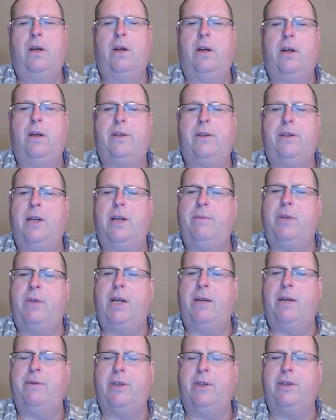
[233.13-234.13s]

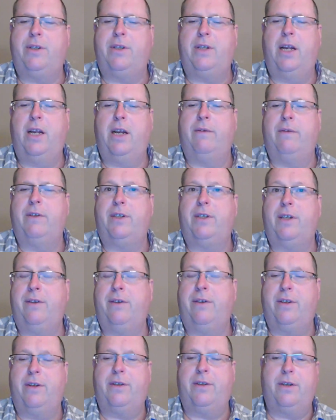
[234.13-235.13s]
Sometimes instead of a
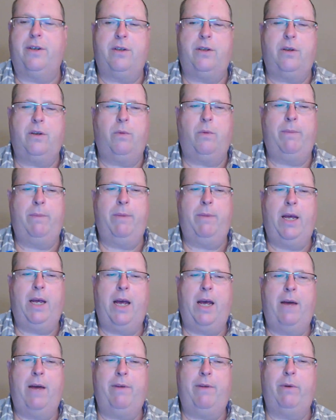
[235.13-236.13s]
synthesis, we may
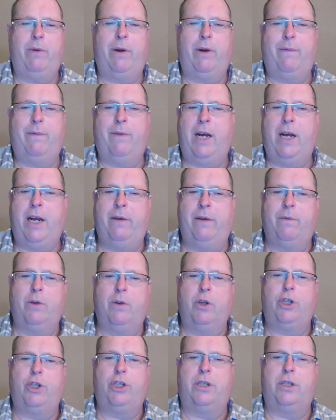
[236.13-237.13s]
have a refined
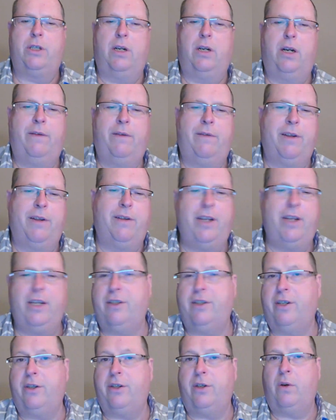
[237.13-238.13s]
version of the
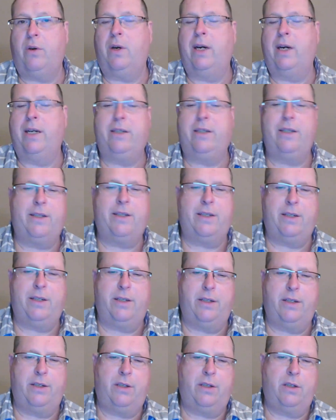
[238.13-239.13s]
thesis or
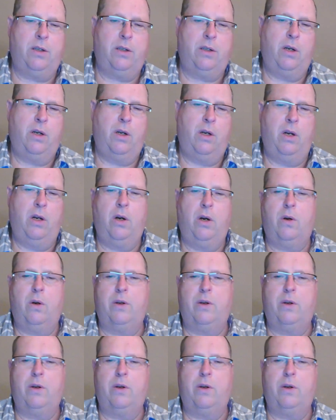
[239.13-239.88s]
antithesis, or